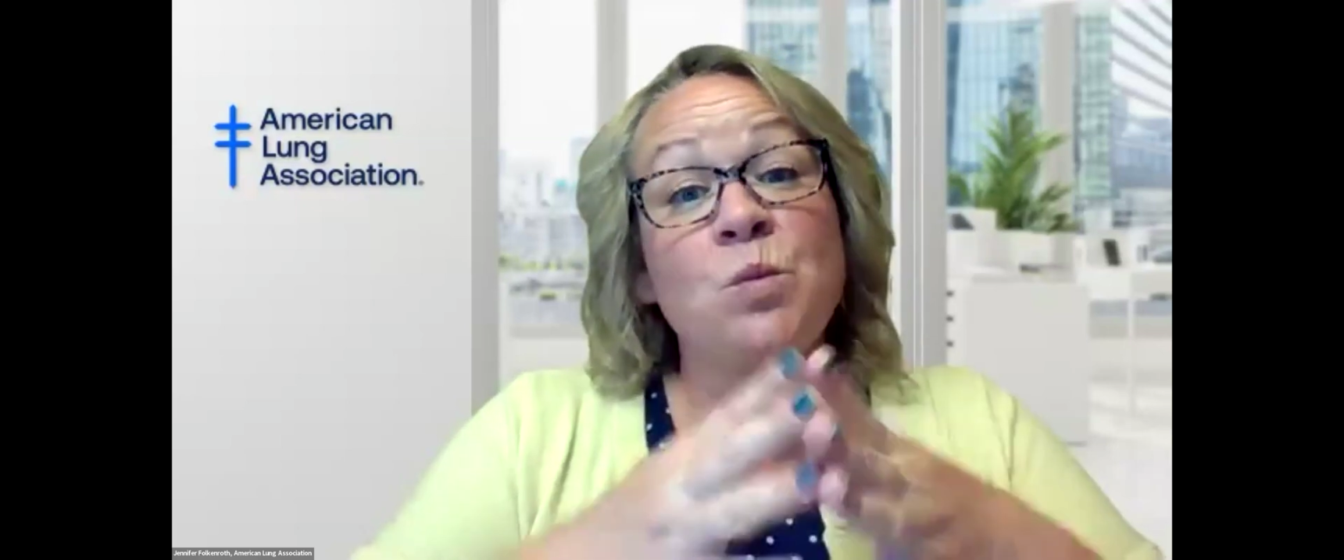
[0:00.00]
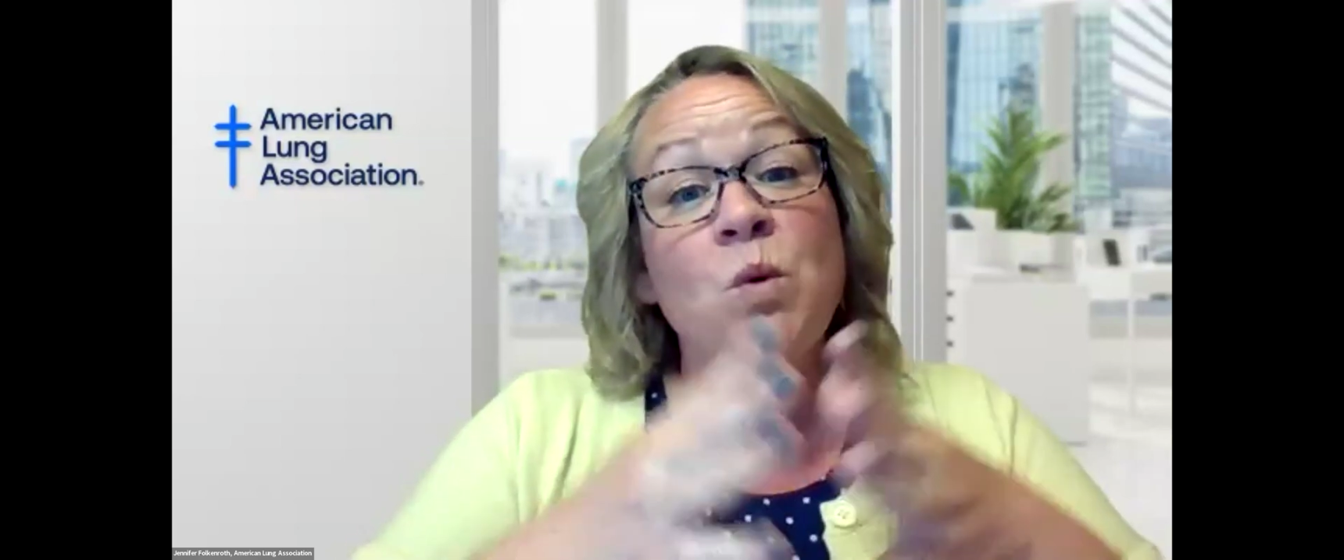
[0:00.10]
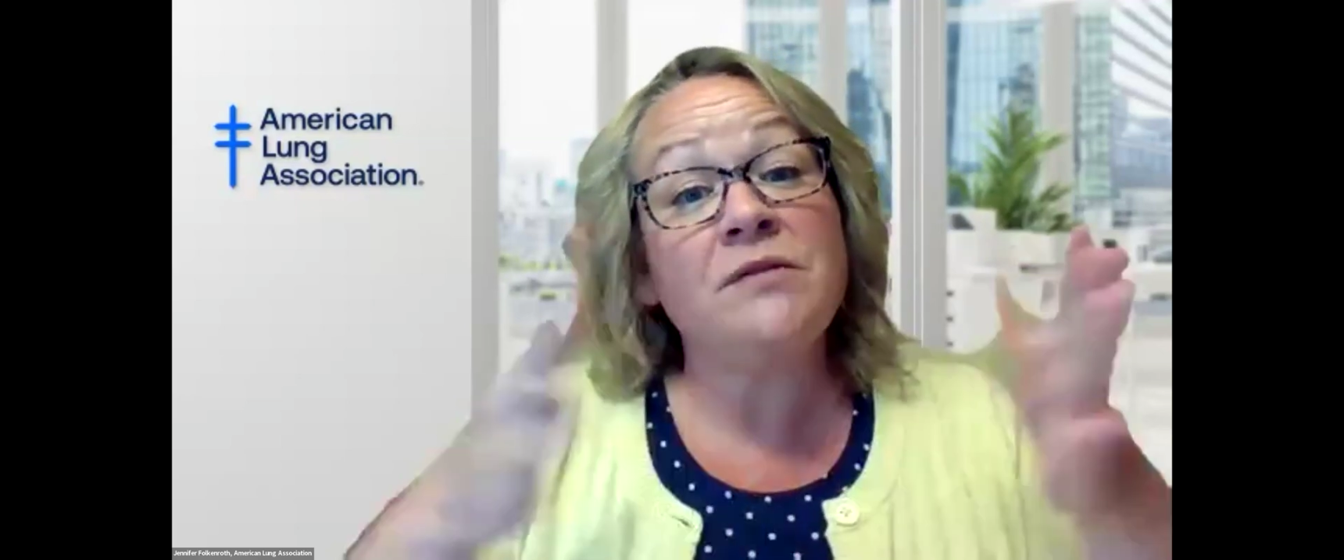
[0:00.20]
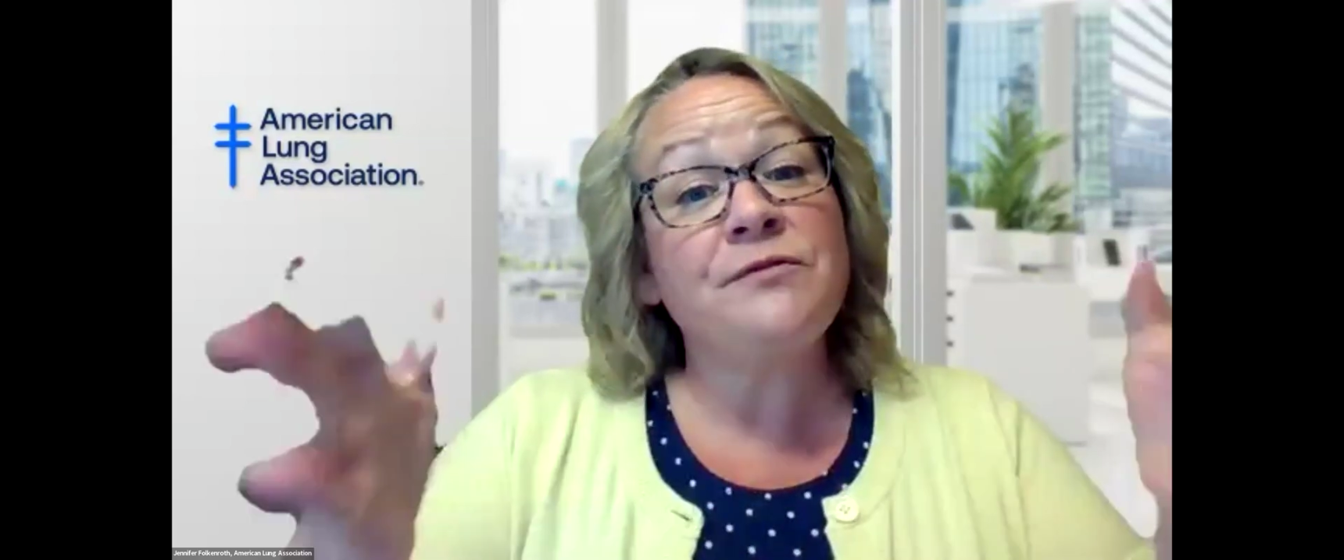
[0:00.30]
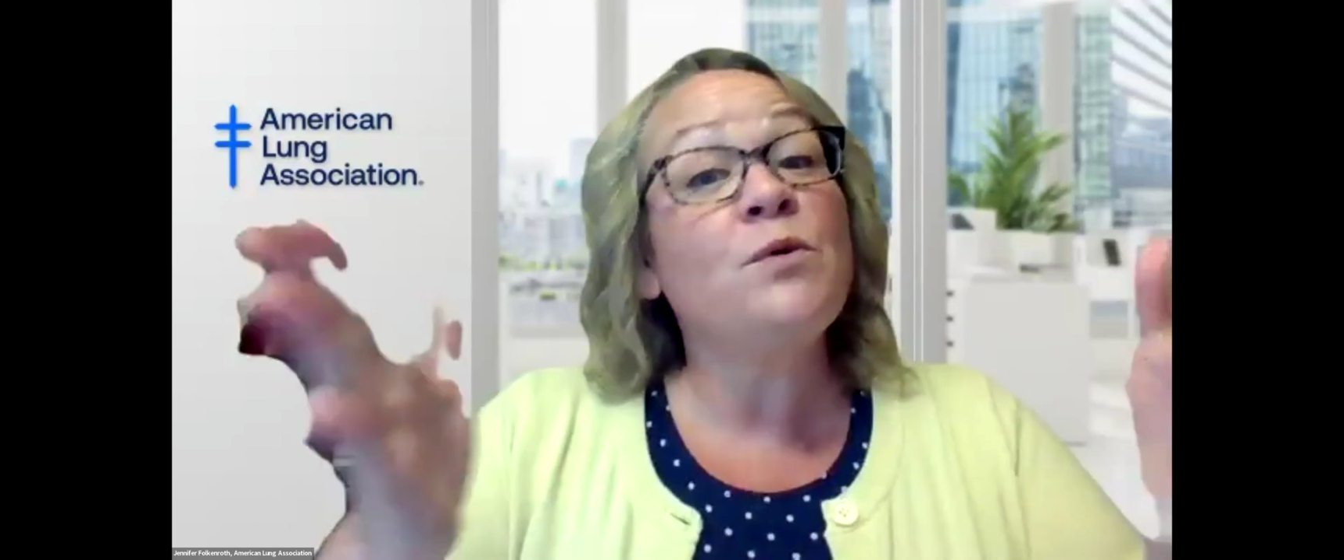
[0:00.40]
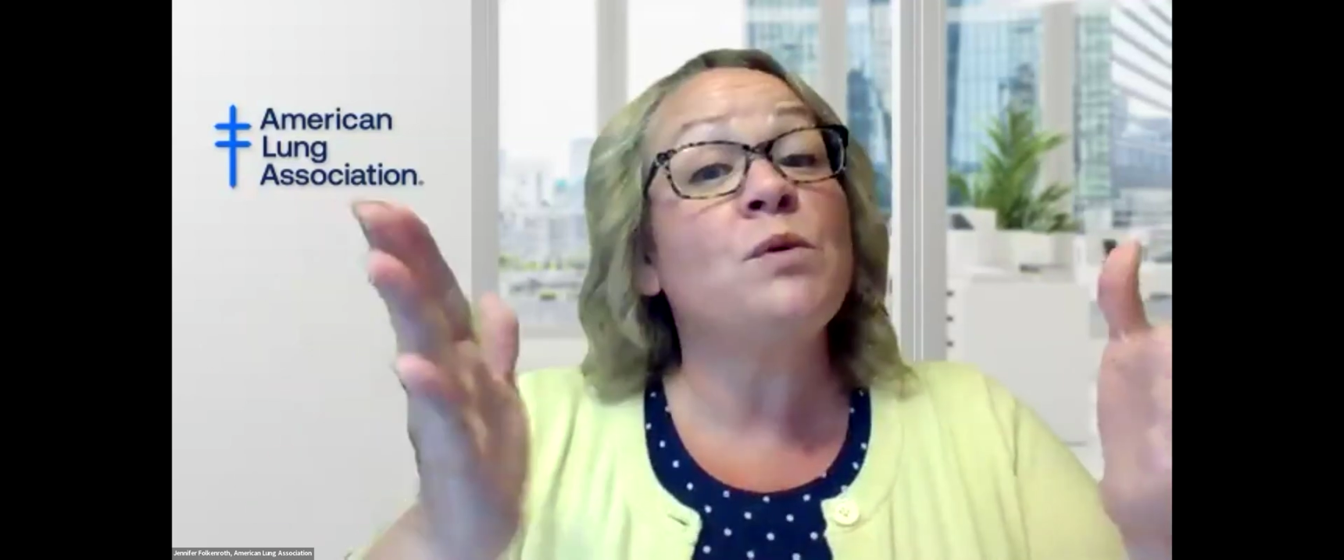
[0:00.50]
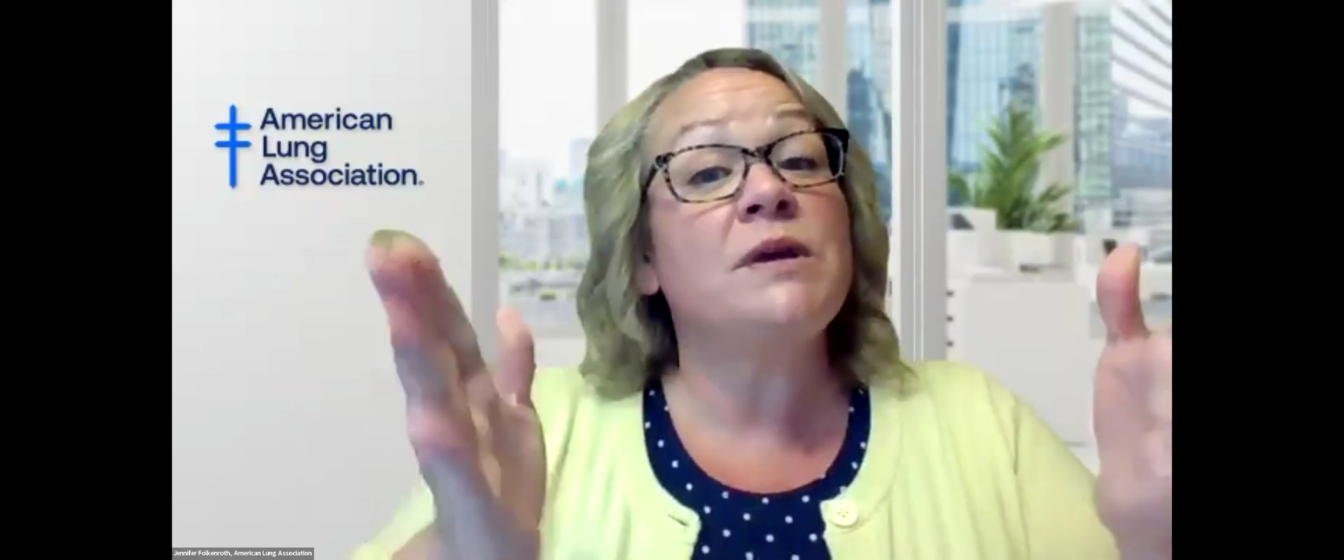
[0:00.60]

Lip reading: one full